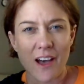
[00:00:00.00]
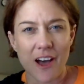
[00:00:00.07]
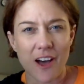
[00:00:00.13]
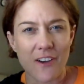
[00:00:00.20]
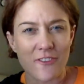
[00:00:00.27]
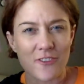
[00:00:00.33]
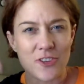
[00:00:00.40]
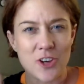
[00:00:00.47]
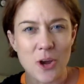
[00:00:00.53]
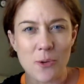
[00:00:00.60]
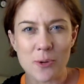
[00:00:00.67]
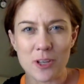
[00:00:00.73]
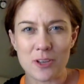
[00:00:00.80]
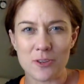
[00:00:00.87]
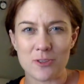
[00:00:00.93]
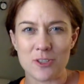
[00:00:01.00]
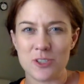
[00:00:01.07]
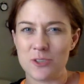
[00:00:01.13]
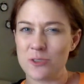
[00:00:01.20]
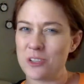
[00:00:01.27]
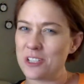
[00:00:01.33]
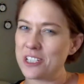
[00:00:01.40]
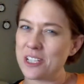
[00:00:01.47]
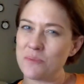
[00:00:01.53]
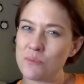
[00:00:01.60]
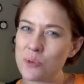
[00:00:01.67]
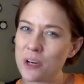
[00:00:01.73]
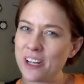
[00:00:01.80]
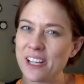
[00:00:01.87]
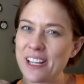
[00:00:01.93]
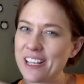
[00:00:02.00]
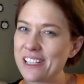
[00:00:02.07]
of knowing your students and bringing